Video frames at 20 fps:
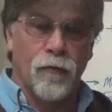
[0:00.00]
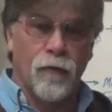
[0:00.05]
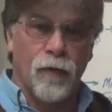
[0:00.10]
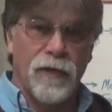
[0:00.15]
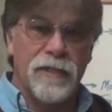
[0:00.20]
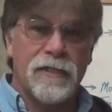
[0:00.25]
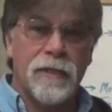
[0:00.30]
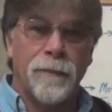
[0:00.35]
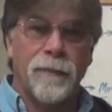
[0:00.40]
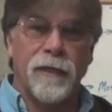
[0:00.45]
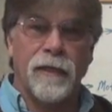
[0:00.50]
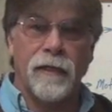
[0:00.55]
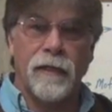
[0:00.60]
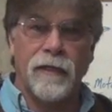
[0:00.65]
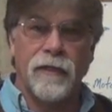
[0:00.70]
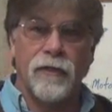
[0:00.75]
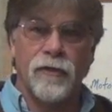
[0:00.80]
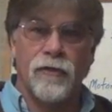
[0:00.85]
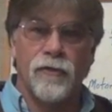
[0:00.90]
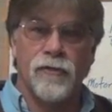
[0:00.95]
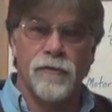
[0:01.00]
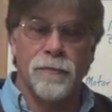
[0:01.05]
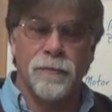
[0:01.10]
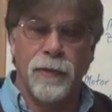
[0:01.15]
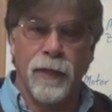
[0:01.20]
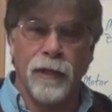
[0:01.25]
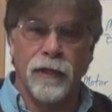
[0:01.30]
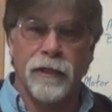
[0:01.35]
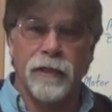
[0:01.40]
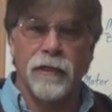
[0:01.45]
we typically use
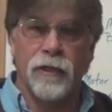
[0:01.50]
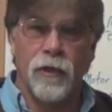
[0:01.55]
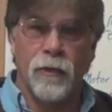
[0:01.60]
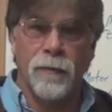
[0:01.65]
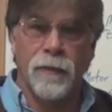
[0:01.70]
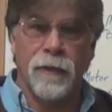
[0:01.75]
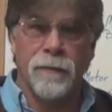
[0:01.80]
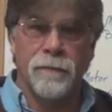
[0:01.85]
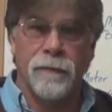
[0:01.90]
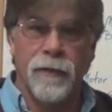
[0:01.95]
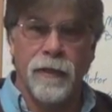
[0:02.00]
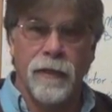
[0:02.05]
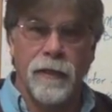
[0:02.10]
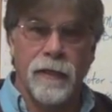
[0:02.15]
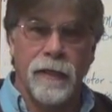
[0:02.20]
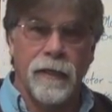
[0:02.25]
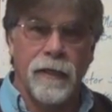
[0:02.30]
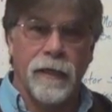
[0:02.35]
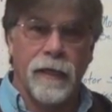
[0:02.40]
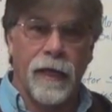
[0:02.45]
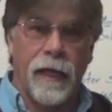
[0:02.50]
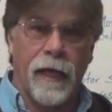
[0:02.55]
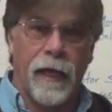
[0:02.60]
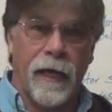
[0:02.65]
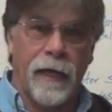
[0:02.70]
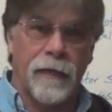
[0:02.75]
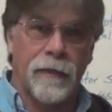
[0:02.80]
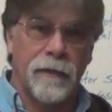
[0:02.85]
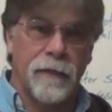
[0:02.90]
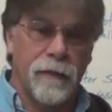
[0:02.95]
billet aluminum,
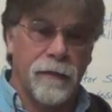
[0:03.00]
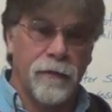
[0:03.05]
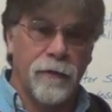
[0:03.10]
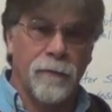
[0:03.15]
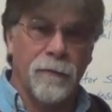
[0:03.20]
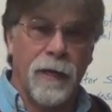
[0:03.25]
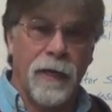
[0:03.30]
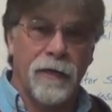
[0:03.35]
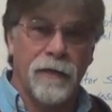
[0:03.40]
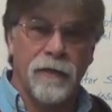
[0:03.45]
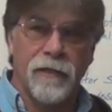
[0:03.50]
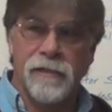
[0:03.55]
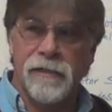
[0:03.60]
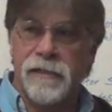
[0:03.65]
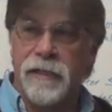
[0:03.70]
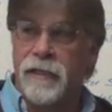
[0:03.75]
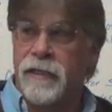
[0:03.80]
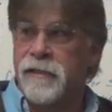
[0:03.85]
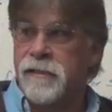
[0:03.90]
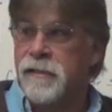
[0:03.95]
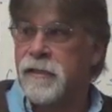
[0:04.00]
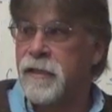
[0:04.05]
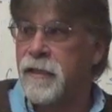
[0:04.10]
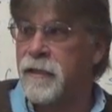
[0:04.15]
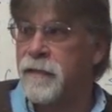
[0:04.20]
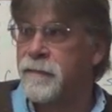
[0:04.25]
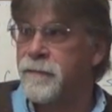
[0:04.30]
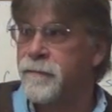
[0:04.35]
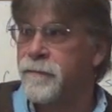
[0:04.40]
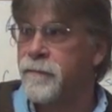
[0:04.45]
and uh, they're made in a C N
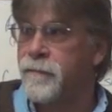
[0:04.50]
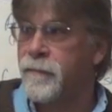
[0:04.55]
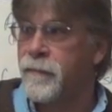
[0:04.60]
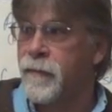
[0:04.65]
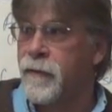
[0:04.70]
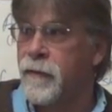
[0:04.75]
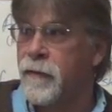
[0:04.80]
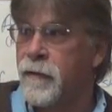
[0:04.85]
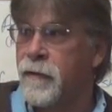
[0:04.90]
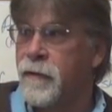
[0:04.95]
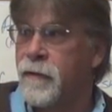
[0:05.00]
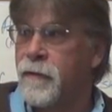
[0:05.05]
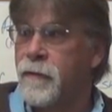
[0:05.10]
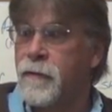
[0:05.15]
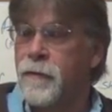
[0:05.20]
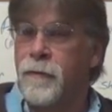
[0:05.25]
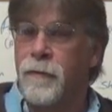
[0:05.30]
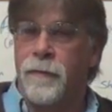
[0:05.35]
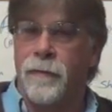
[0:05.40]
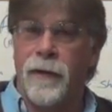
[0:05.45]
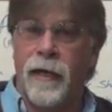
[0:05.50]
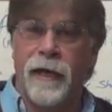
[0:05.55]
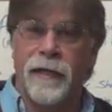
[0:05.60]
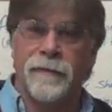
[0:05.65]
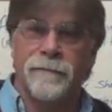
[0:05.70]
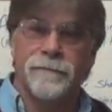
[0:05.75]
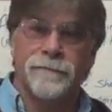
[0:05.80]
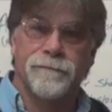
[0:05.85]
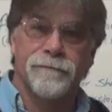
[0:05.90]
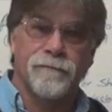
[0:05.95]
C.
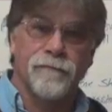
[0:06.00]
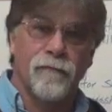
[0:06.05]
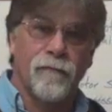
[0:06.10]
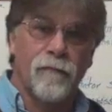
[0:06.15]
But